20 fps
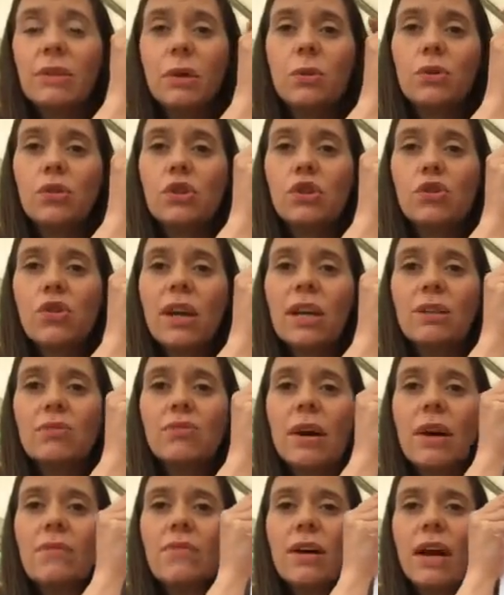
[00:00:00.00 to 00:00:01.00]
So just trace
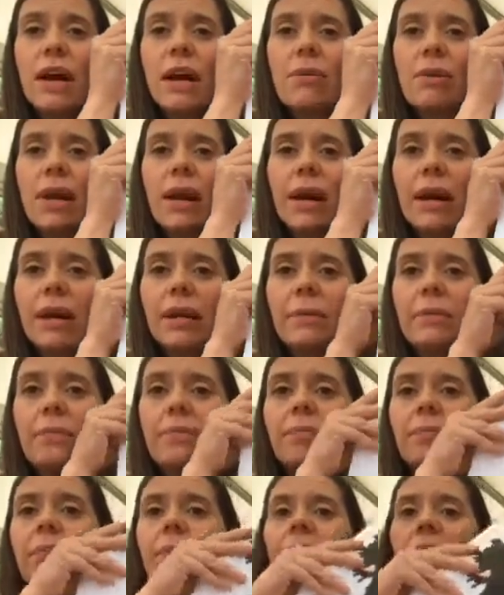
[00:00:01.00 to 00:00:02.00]
around the outline
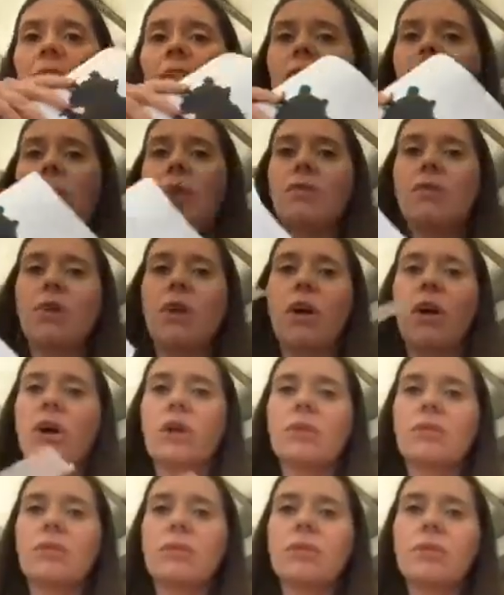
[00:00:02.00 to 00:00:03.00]
so you've got